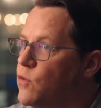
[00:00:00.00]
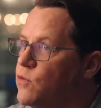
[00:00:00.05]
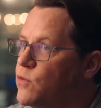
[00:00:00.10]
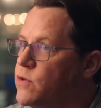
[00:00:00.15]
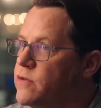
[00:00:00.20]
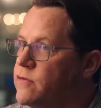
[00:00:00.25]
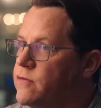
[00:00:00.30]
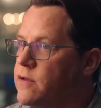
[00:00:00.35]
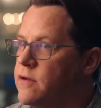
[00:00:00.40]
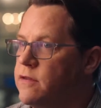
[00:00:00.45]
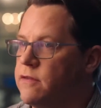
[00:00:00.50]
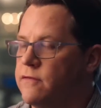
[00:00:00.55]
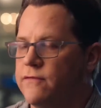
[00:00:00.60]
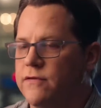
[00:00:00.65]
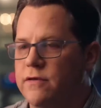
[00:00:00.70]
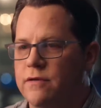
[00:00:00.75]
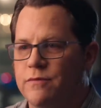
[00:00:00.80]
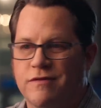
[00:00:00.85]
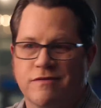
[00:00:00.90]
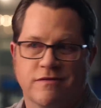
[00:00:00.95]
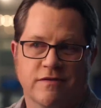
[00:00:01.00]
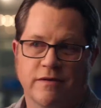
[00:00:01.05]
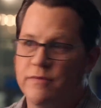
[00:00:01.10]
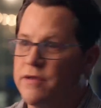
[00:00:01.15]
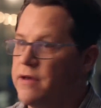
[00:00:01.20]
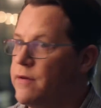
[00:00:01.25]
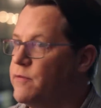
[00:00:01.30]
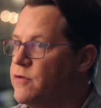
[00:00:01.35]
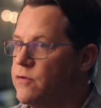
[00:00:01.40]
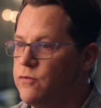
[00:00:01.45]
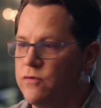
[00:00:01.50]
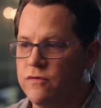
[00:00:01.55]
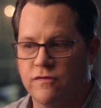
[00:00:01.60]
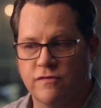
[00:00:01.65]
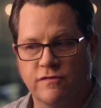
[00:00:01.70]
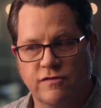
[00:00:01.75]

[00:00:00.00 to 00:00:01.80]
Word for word: what we'd seen in the films and sometimes it was